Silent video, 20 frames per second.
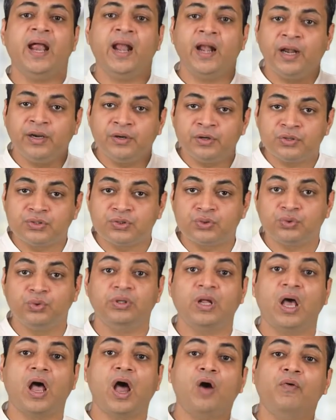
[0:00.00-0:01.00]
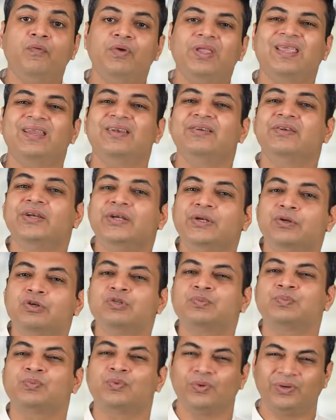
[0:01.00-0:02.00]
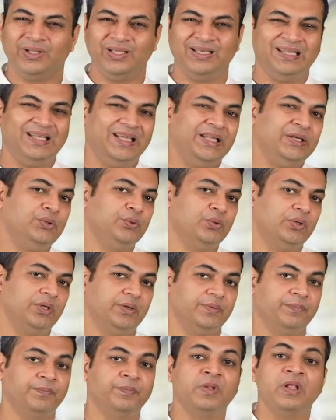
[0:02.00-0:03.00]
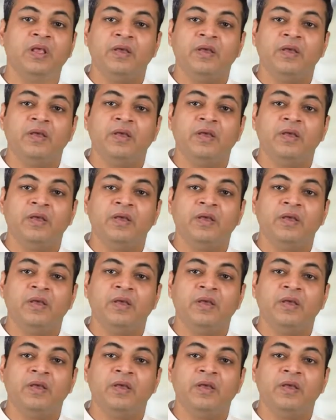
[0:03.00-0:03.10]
and understood how we can reduce protein in urine